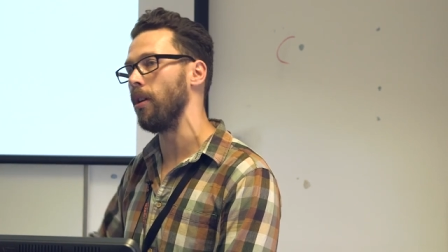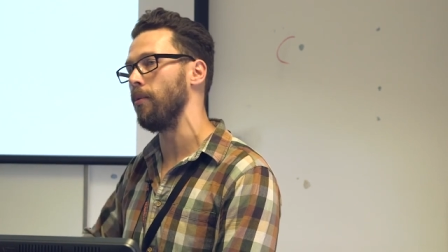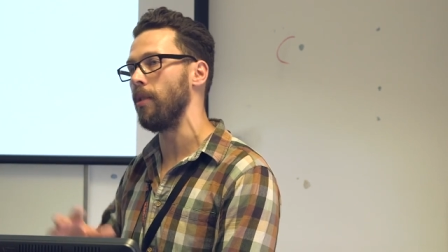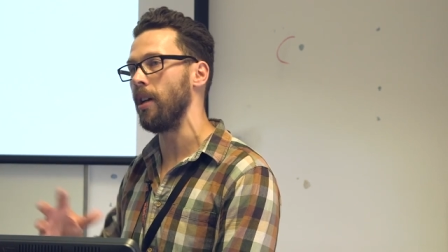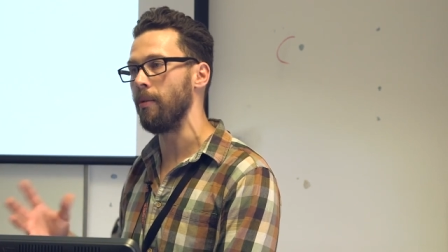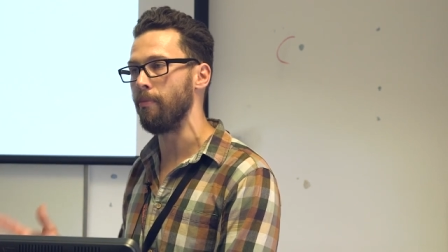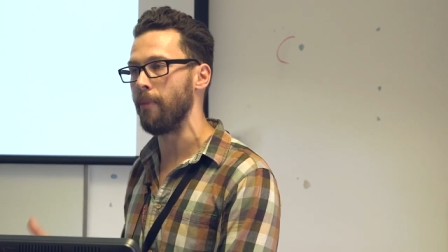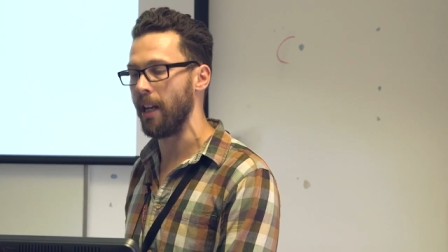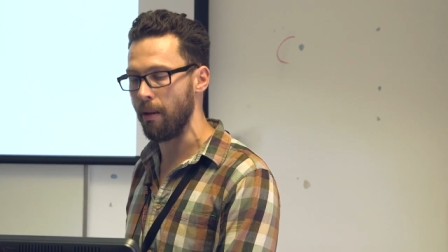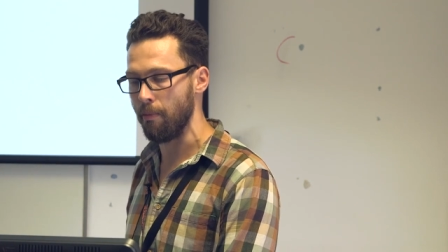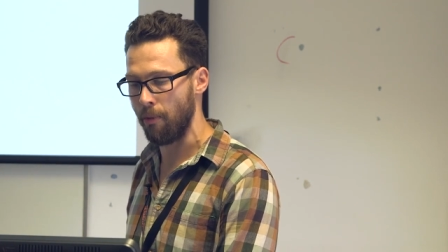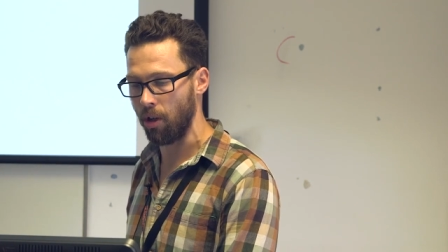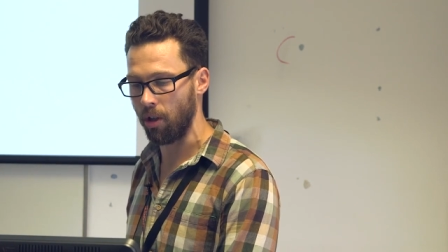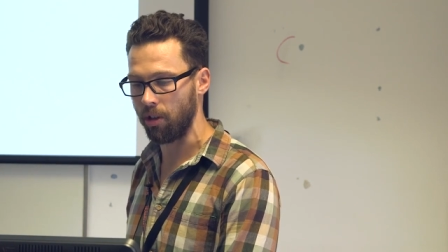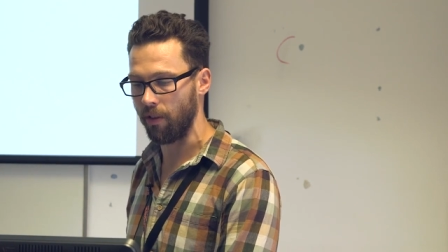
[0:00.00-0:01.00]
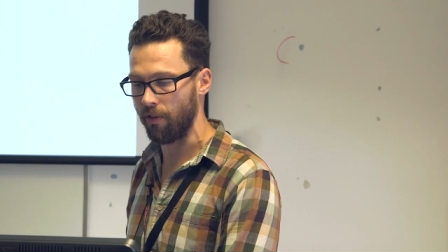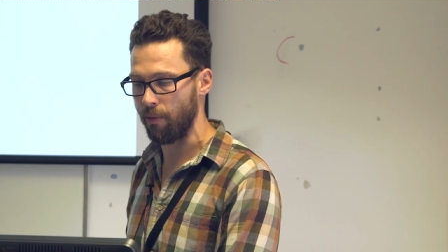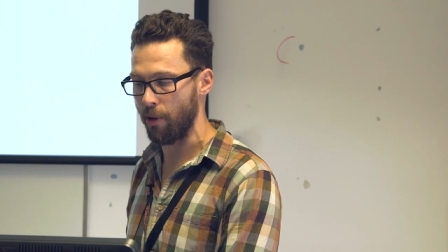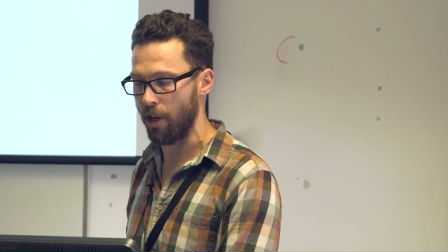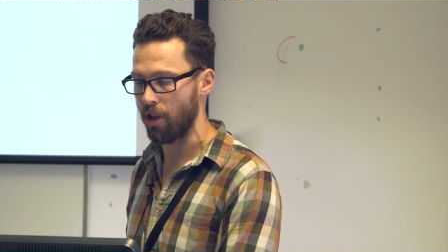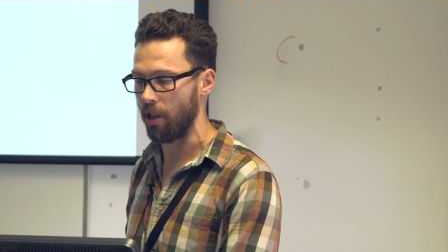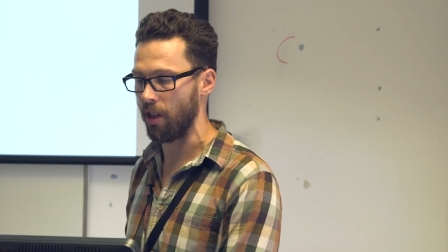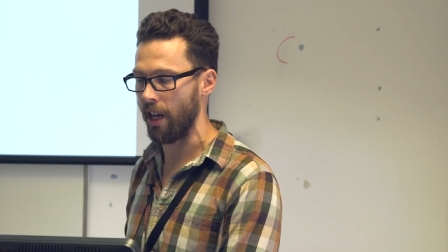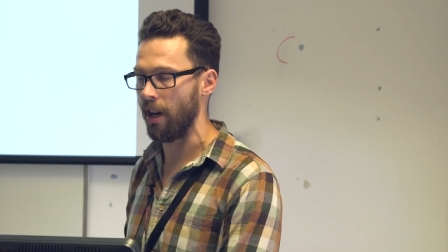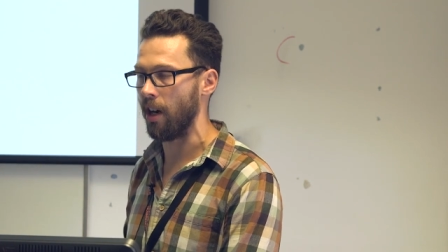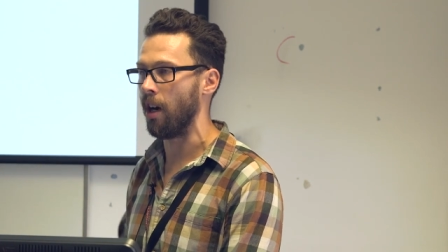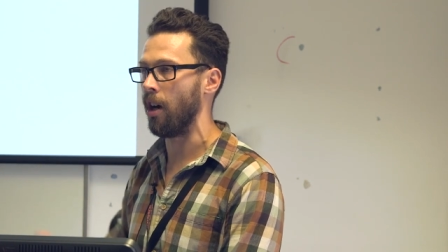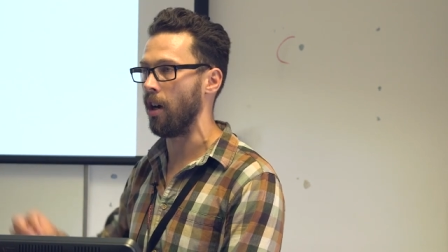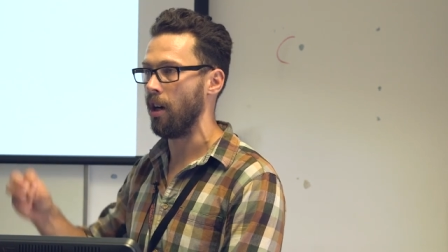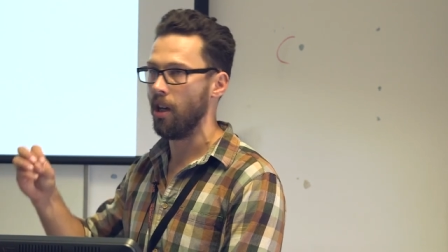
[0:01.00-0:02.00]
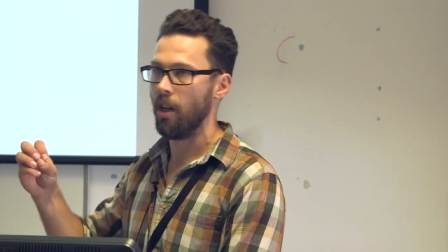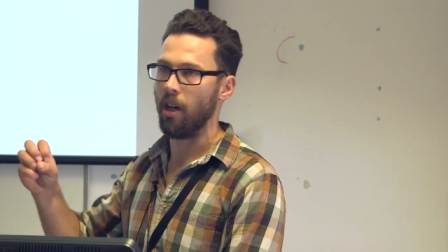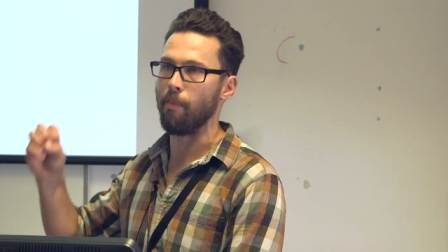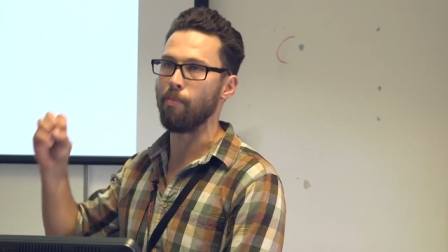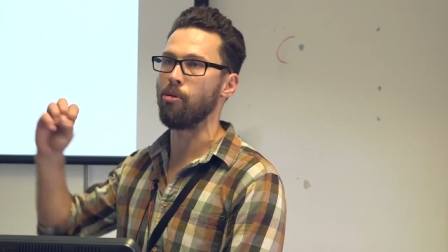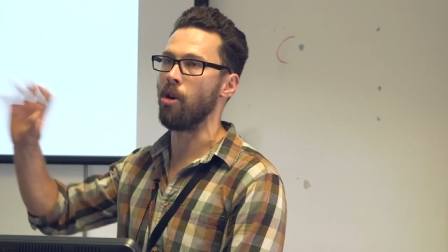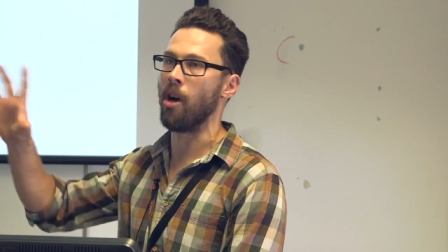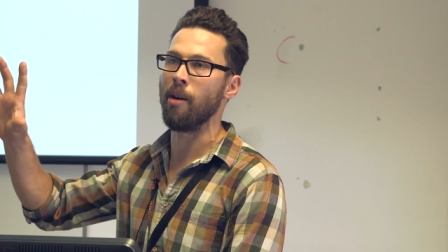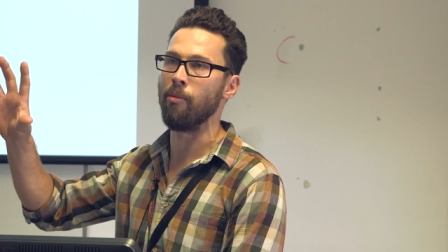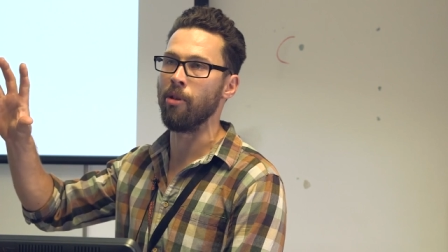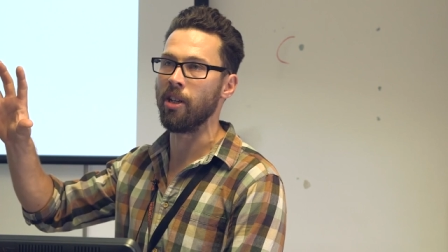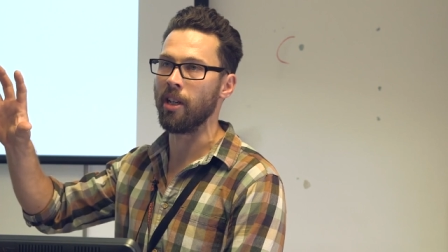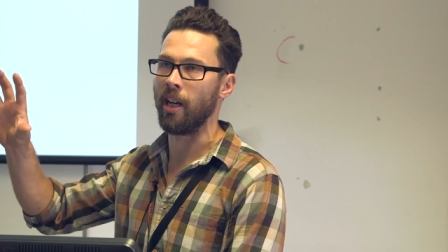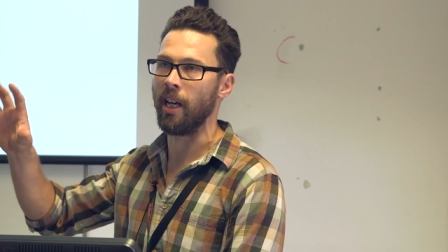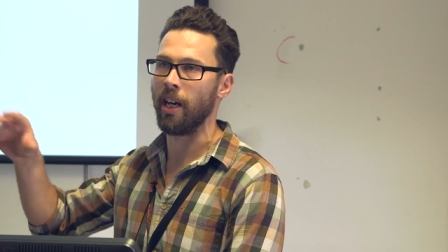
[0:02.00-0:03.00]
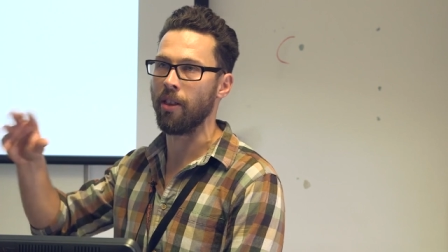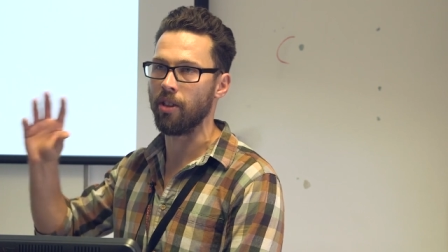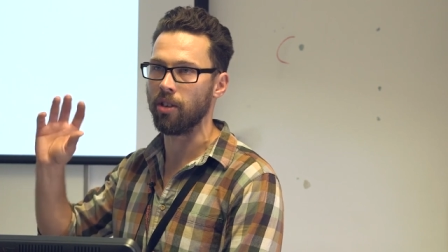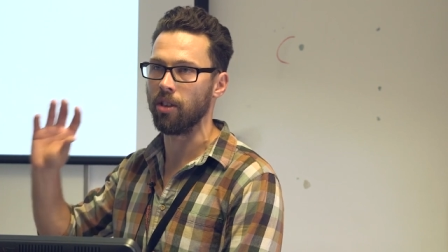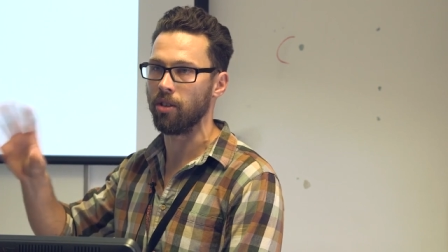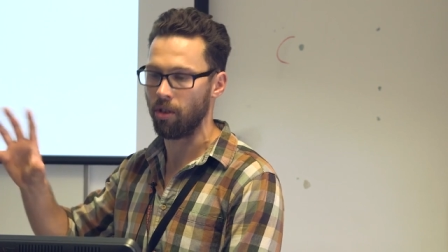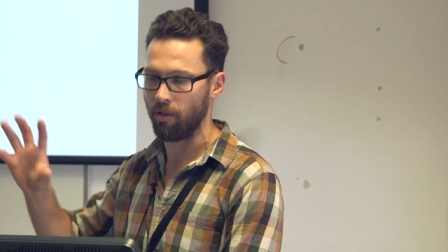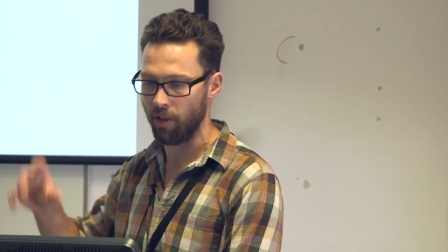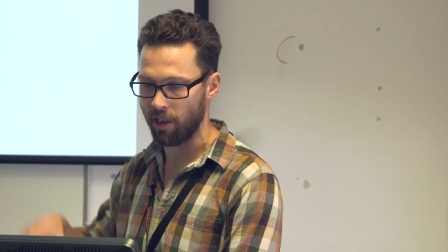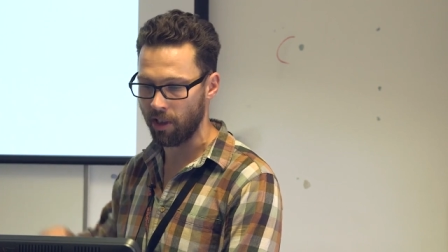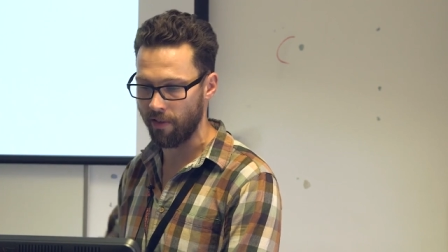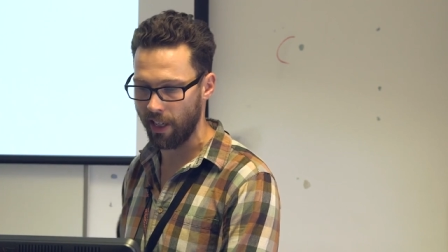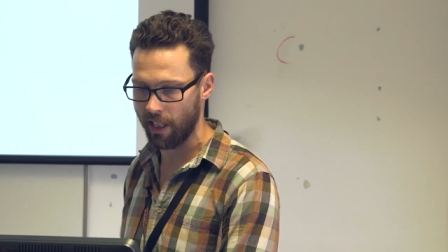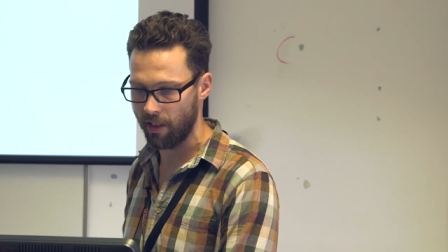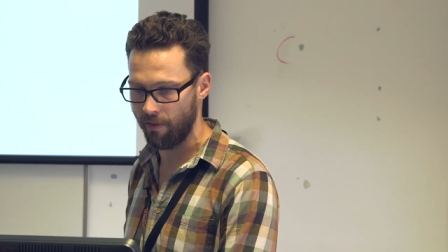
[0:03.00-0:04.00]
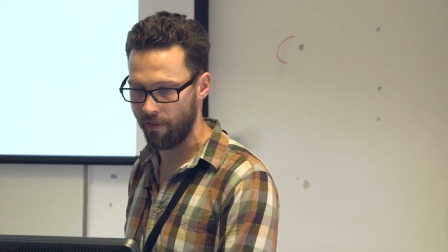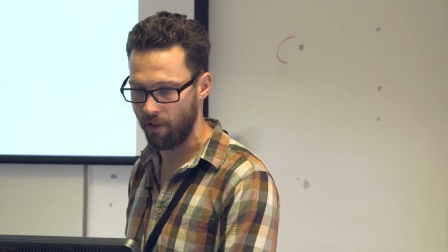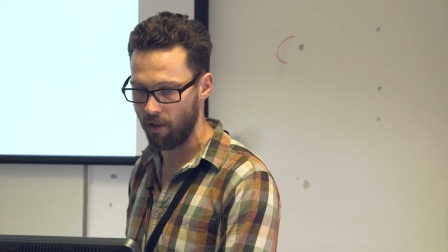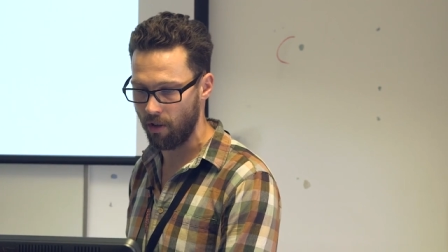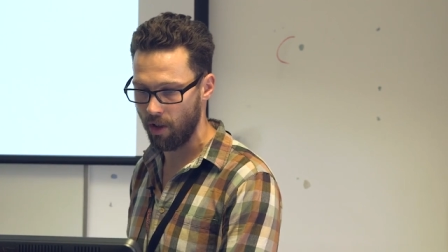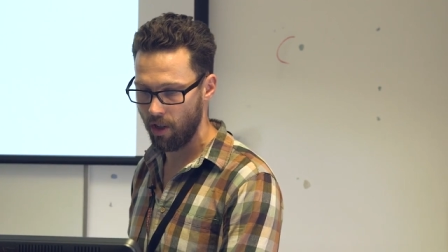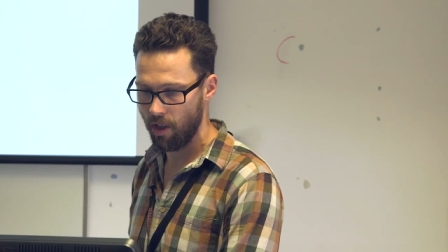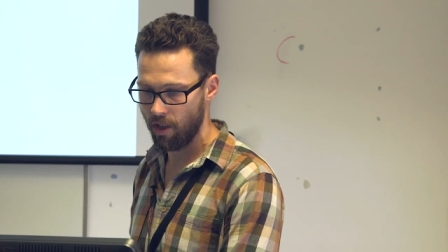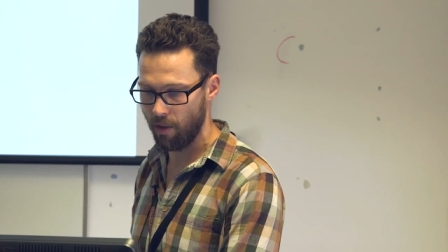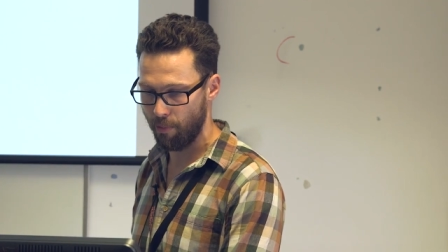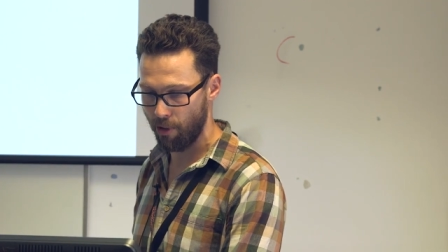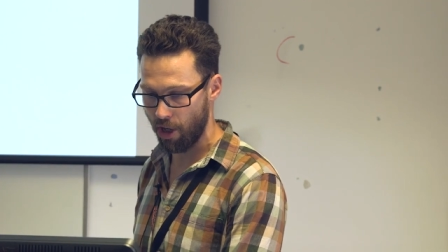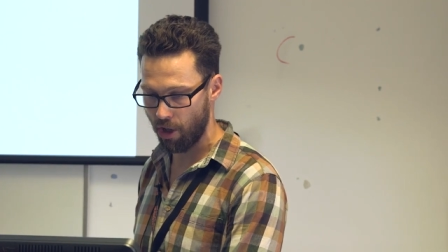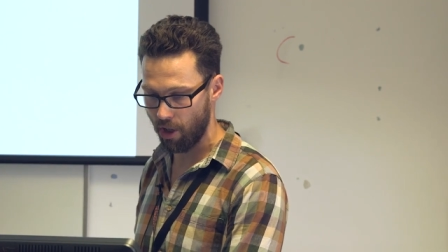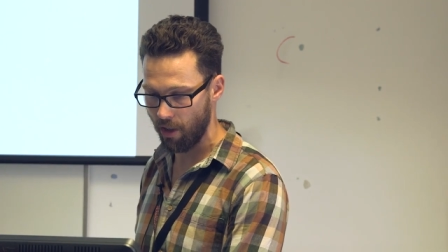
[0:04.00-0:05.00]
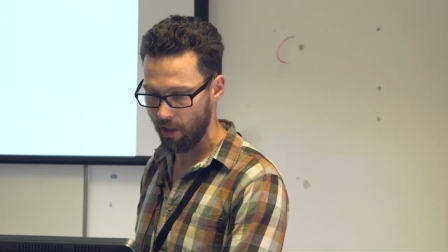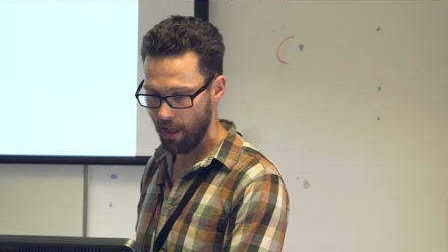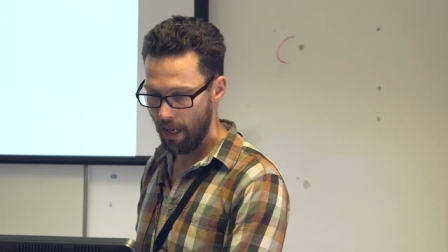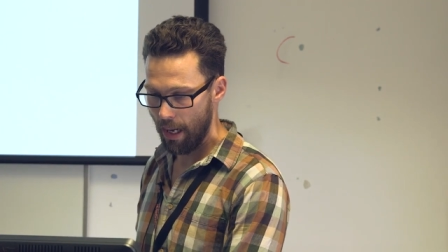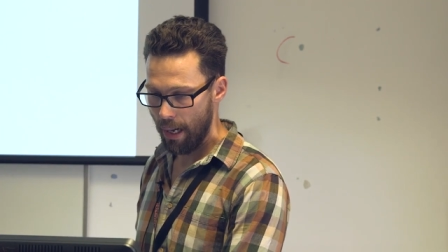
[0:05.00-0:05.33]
In many models of depression, they are a primary diathesis or risk factor for depression.